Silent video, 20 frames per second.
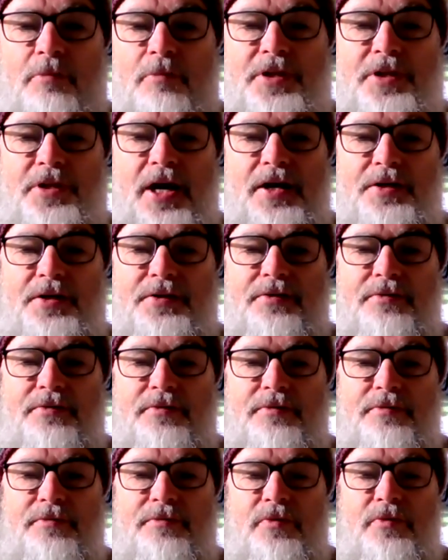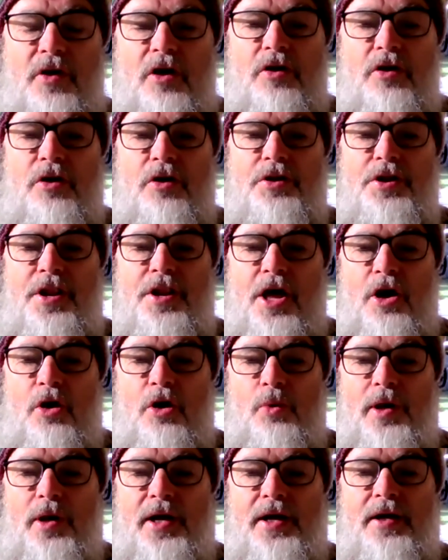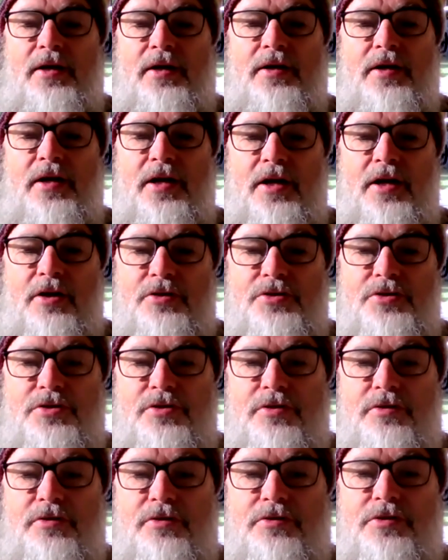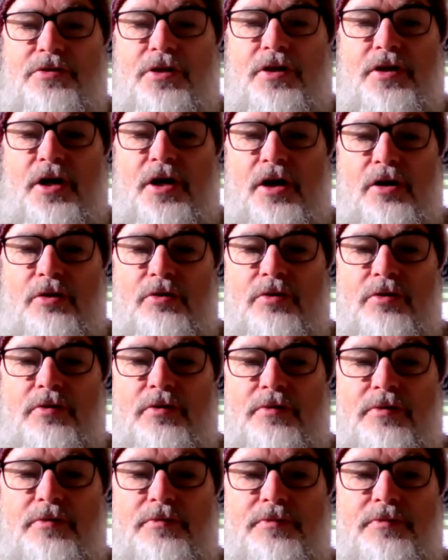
I'm done. I got nowhere else to go.